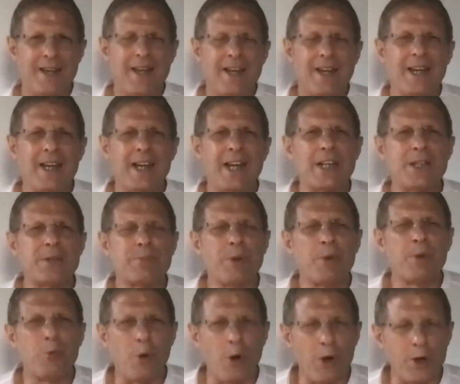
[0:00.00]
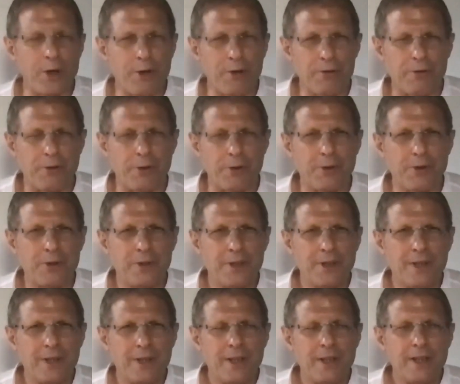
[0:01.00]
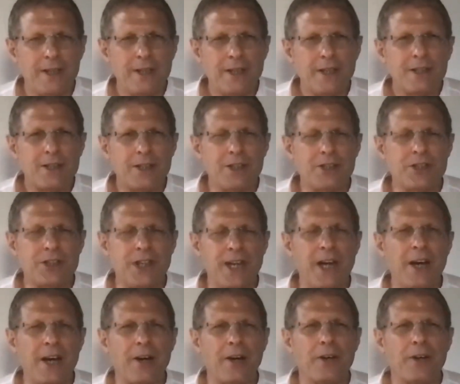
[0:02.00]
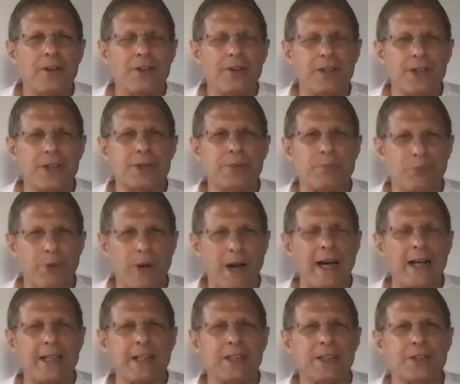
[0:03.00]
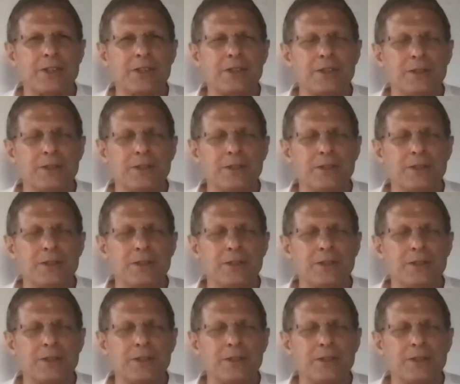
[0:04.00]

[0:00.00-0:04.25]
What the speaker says: It has been wonderful to share this practice